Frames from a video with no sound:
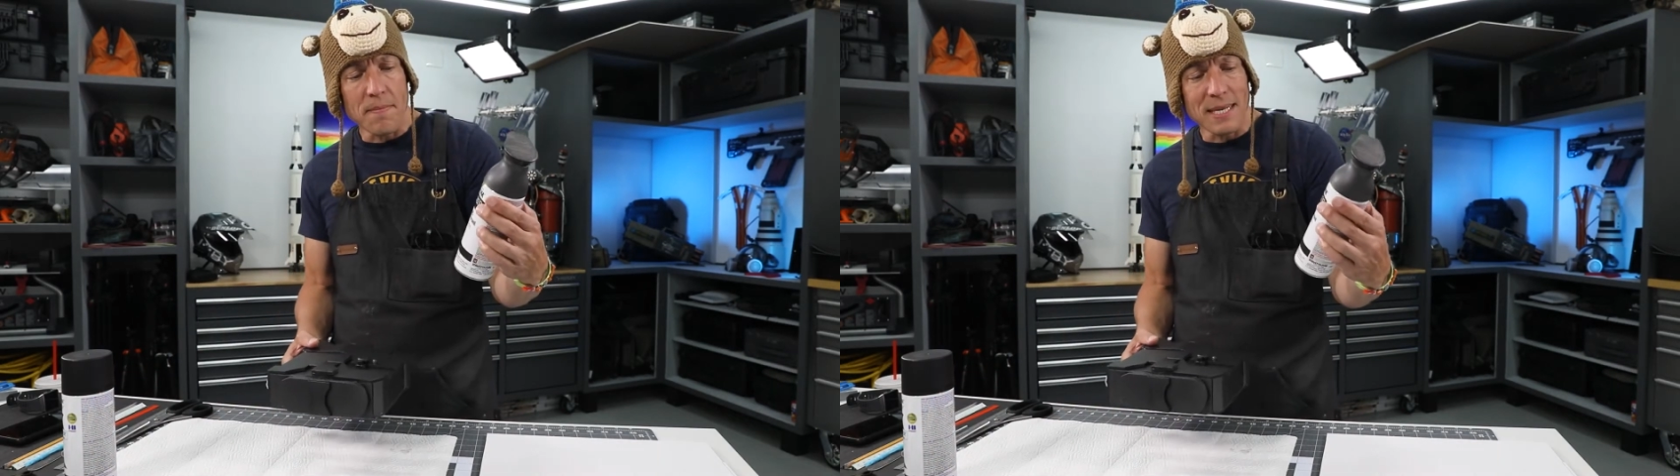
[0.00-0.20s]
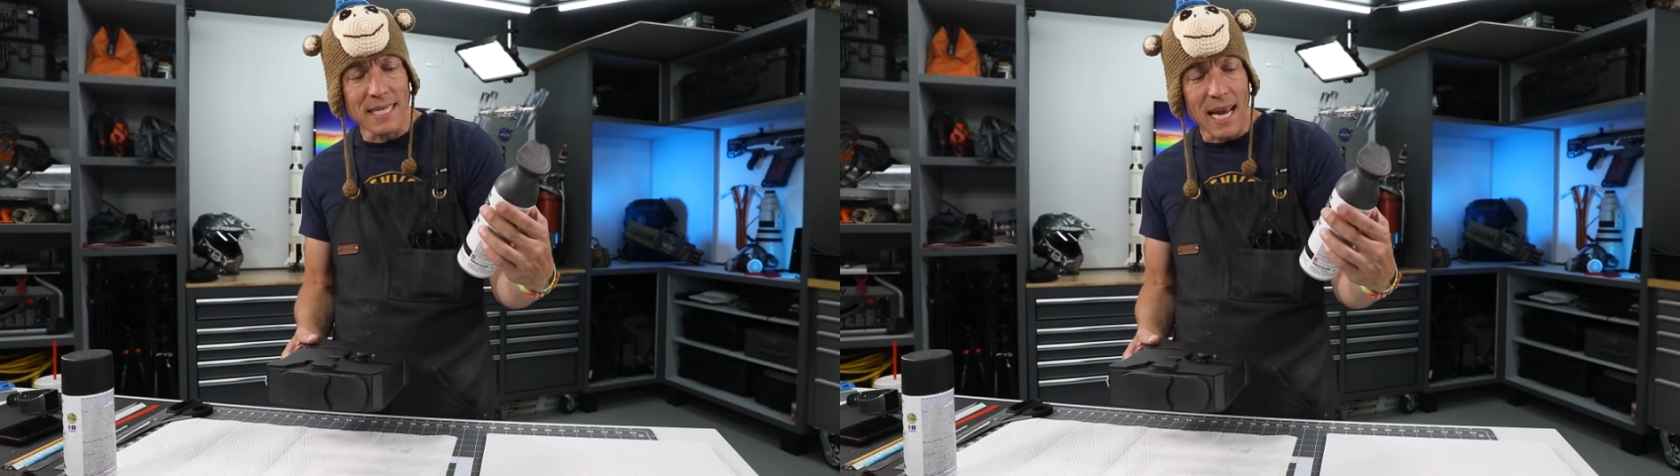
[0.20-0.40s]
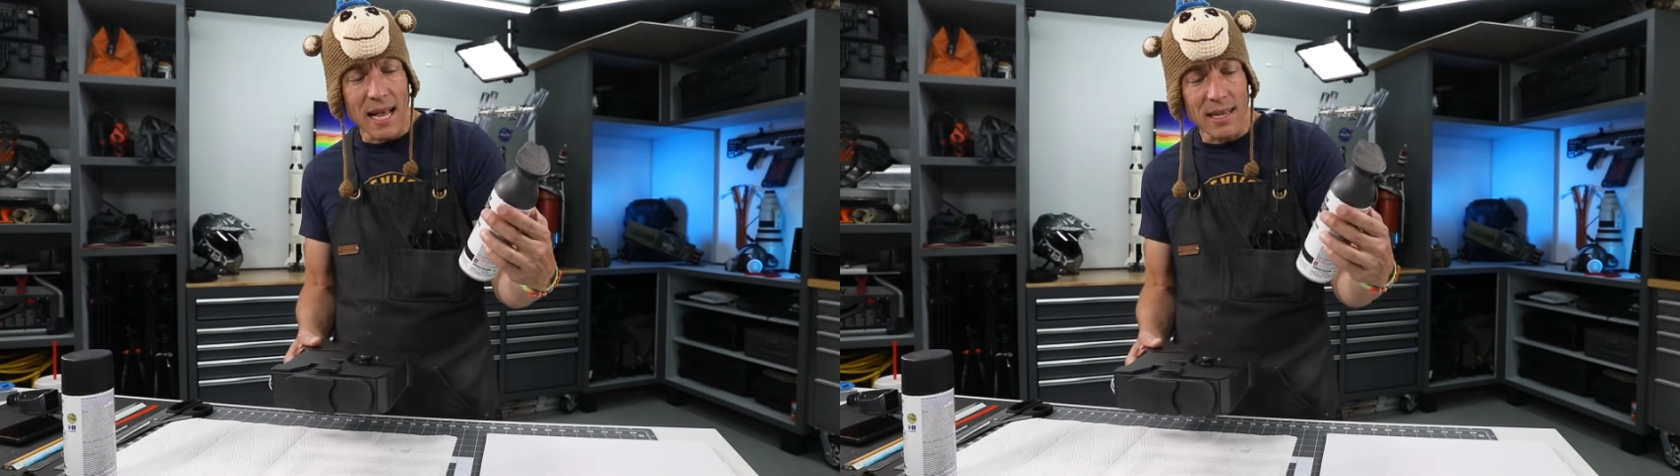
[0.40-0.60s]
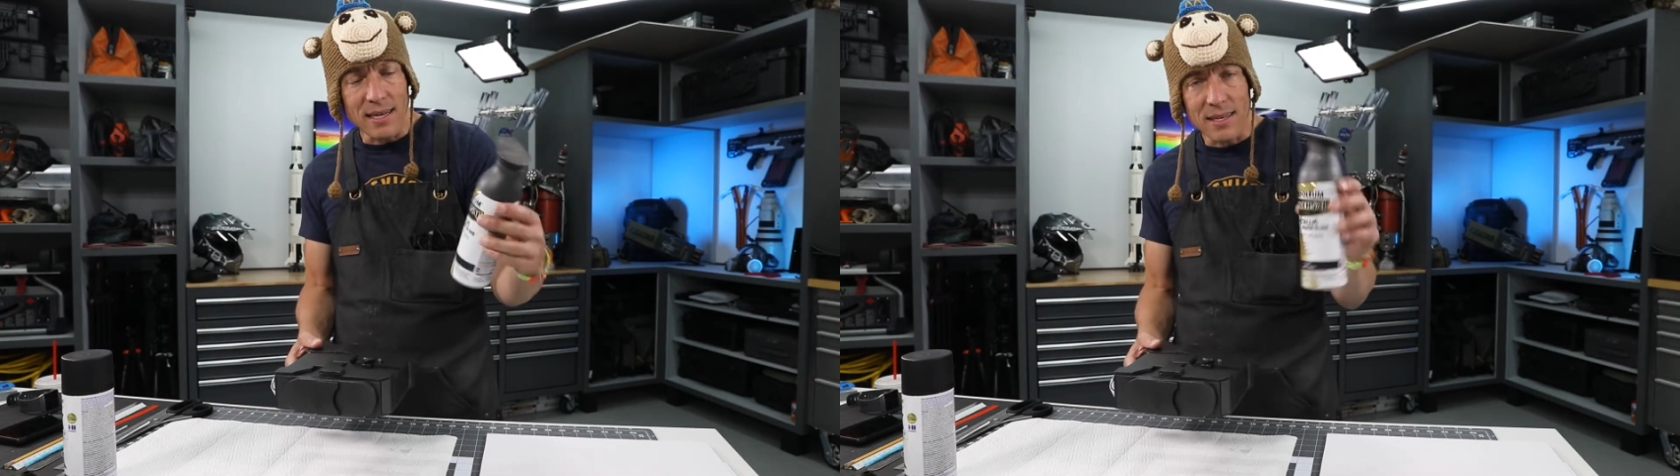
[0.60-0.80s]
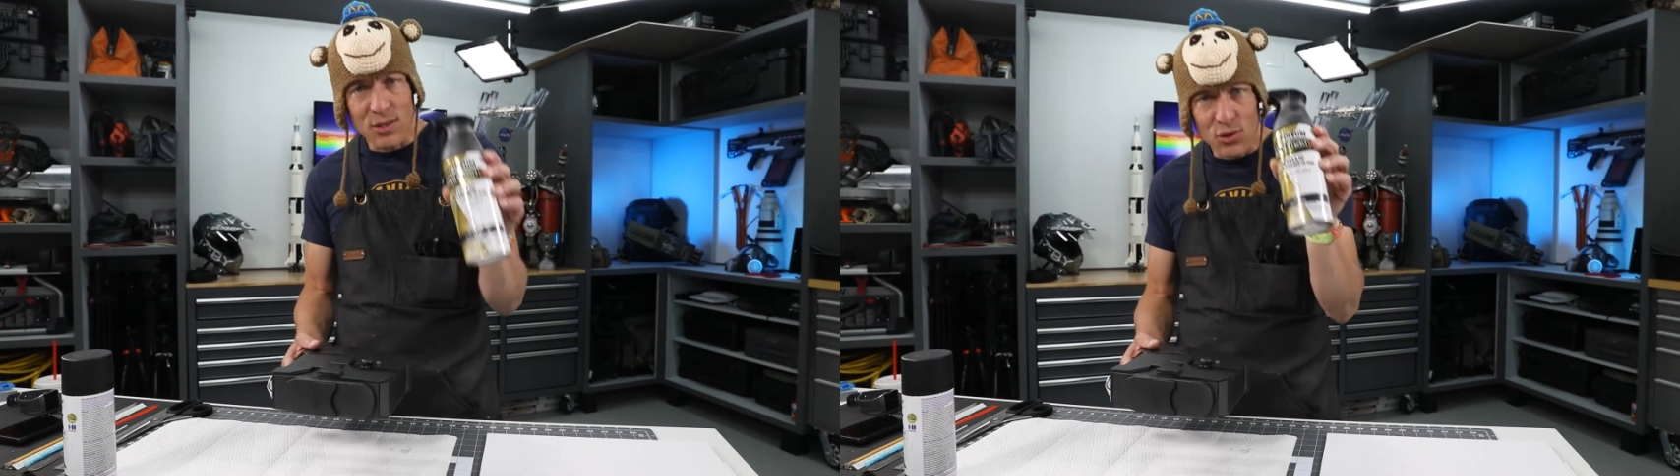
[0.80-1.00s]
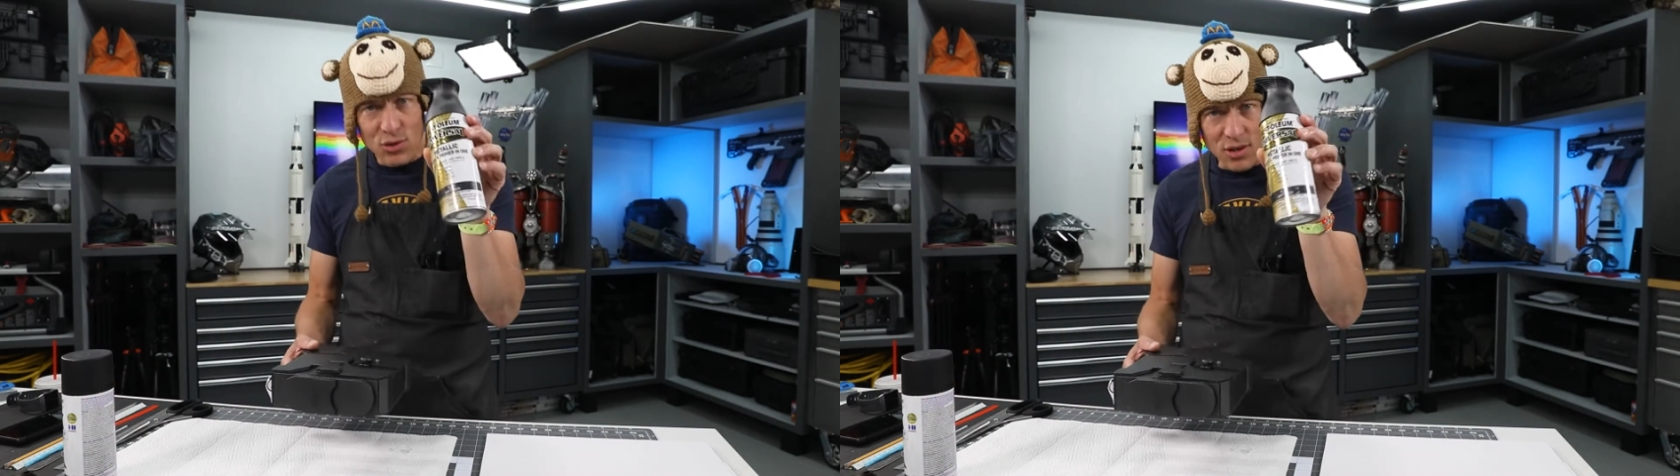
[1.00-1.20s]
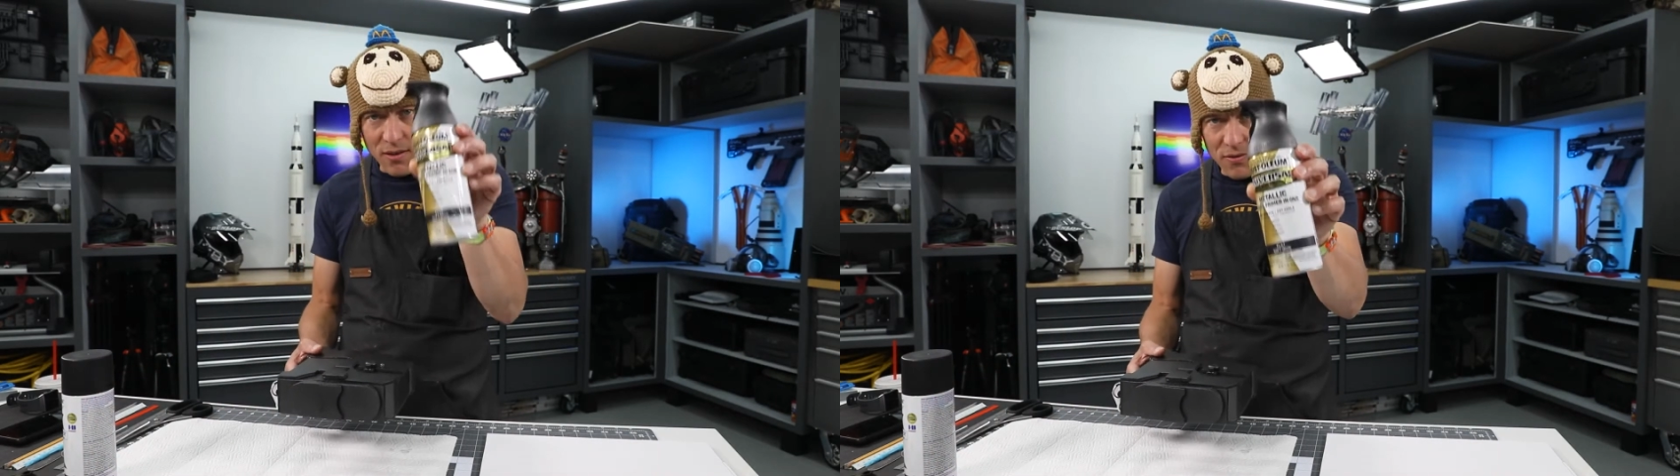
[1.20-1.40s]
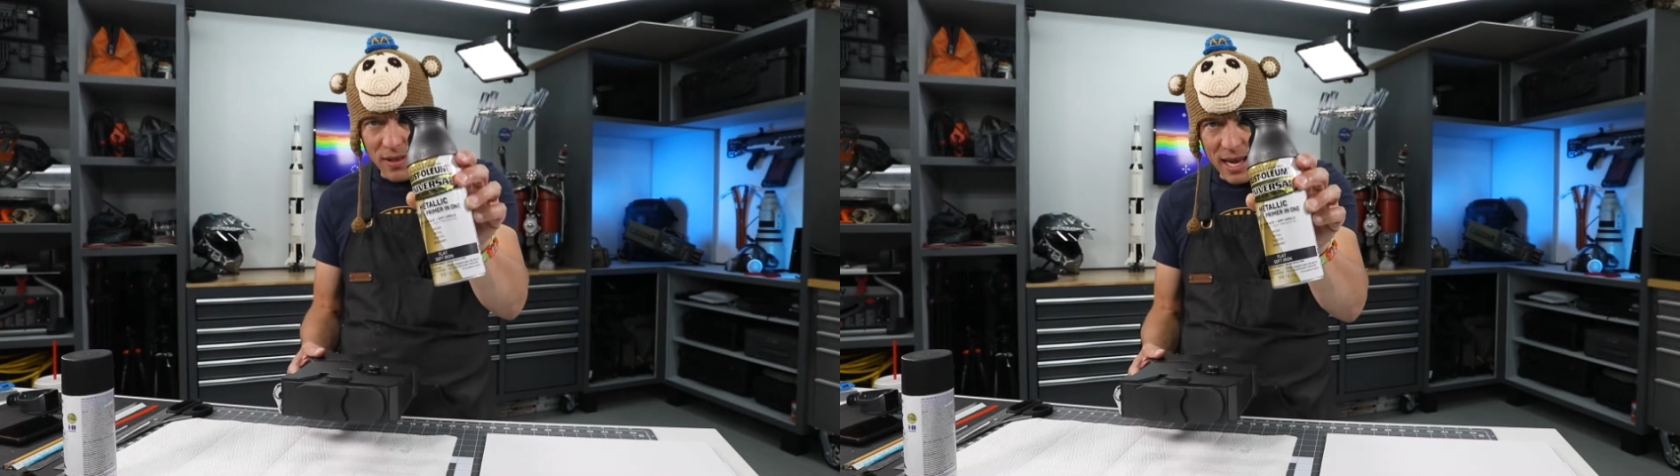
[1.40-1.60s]
metallic
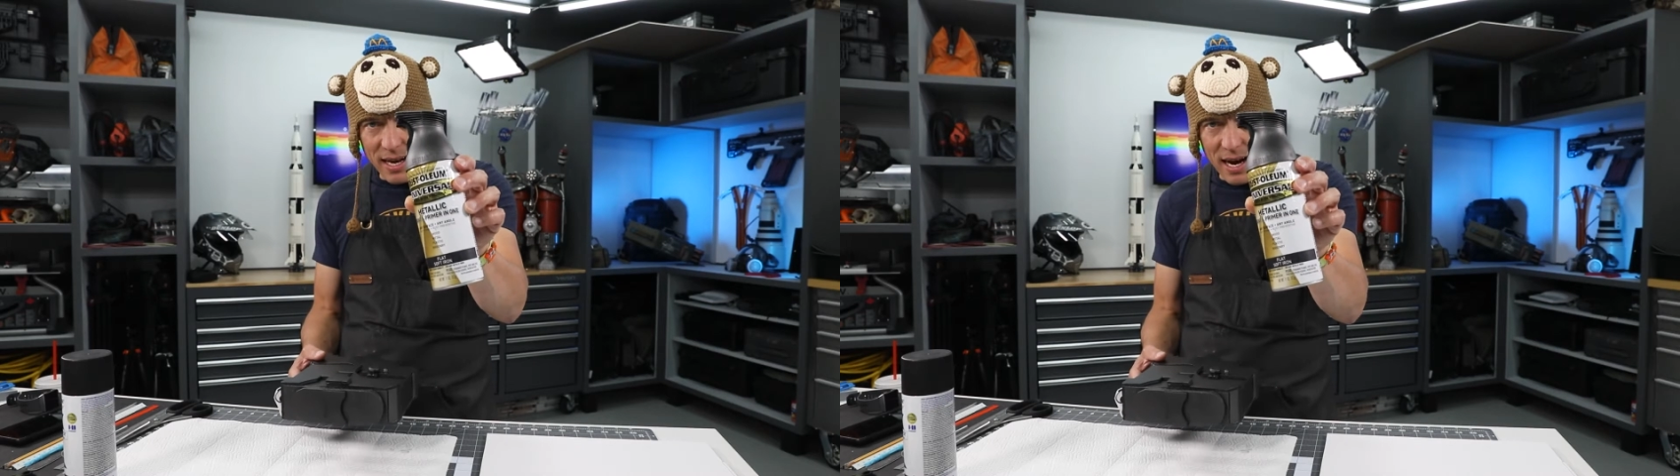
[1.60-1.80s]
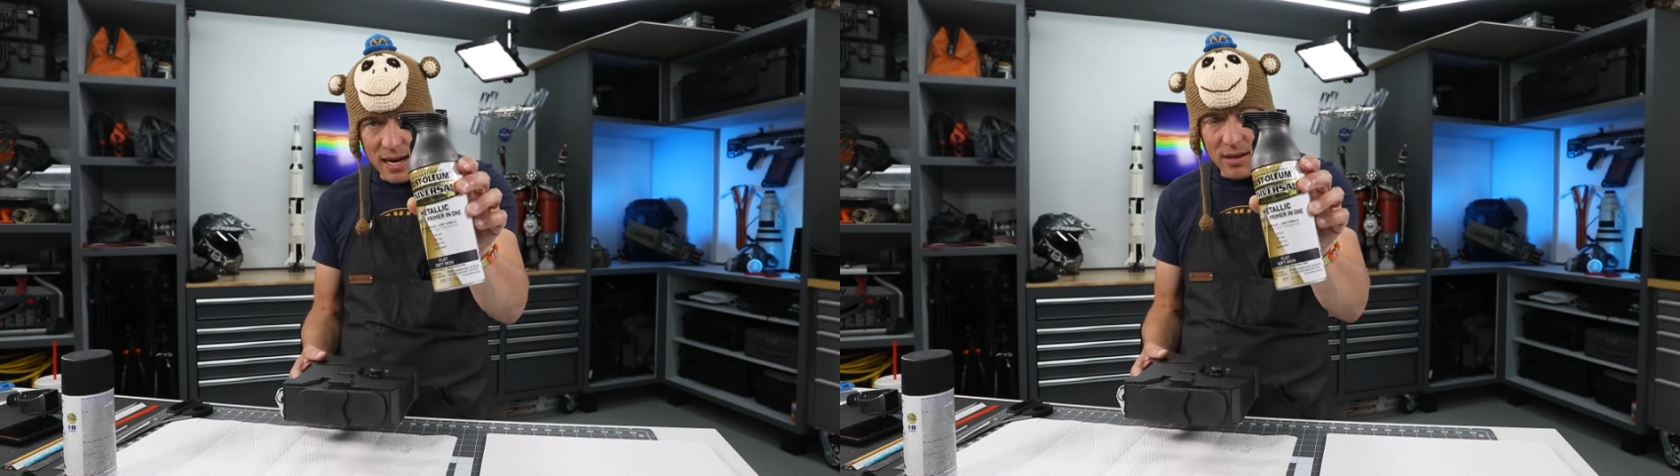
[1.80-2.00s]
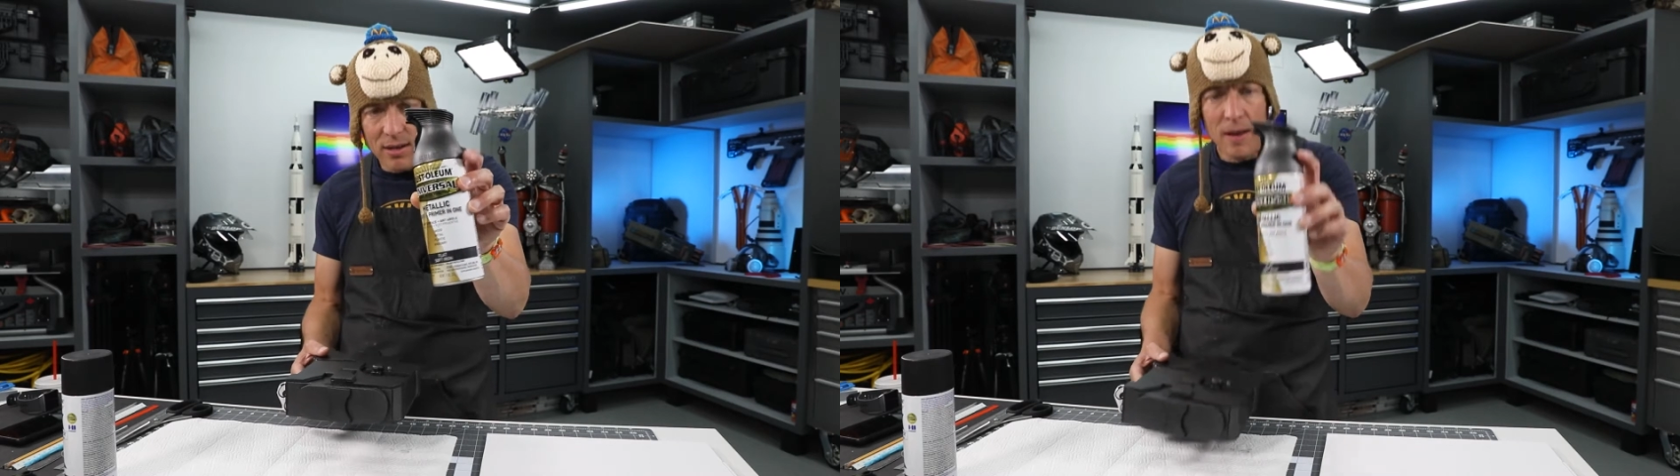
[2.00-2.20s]
soft flat iron.